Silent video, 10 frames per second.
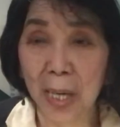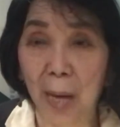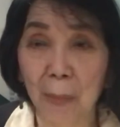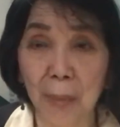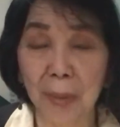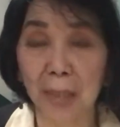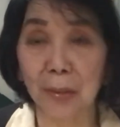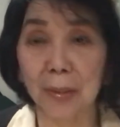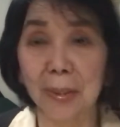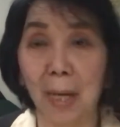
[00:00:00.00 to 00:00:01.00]
Maybe I
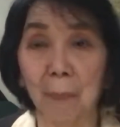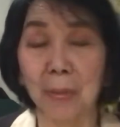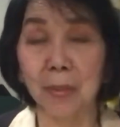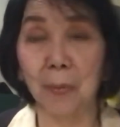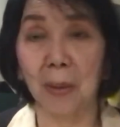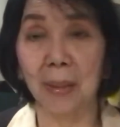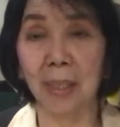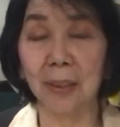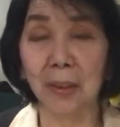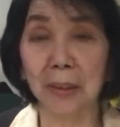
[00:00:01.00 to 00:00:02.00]
should stop this one
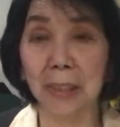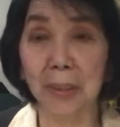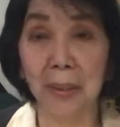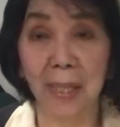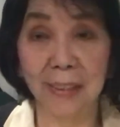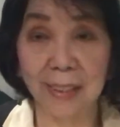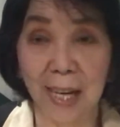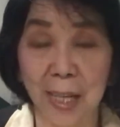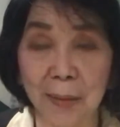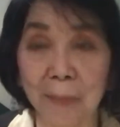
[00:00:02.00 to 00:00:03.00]
and continue next
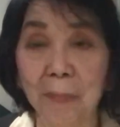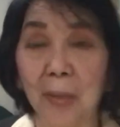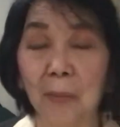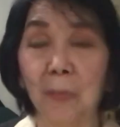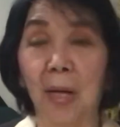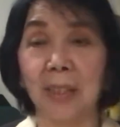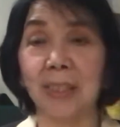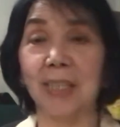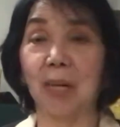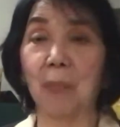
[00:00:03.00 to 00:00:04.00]
time
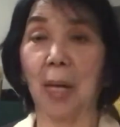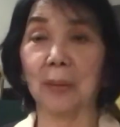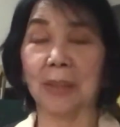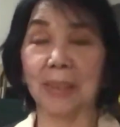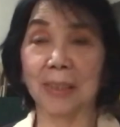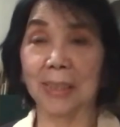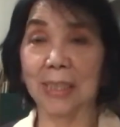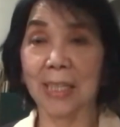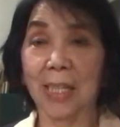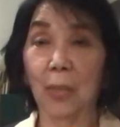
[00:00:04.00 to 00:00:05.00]
blogging about
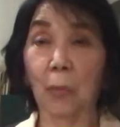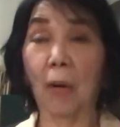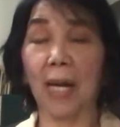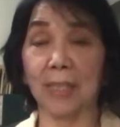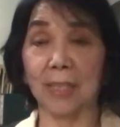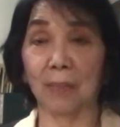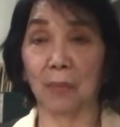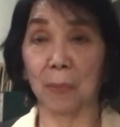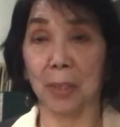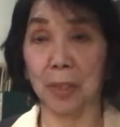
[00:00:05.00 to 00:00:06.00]
the rights of
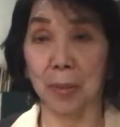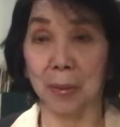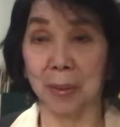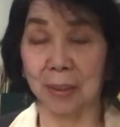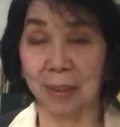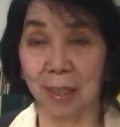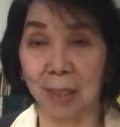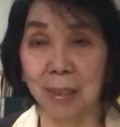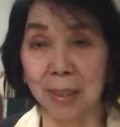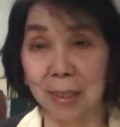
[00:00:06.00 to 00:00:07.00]
a matured
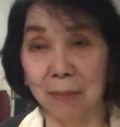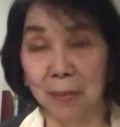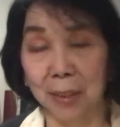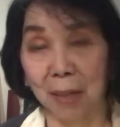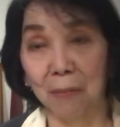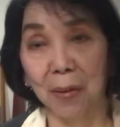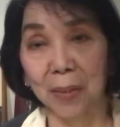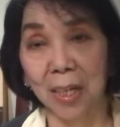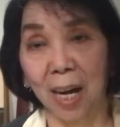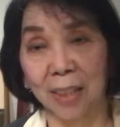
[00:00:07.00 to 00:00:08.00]
and even a very
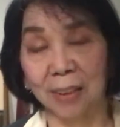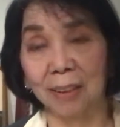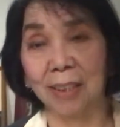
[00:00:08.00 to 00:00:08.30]
young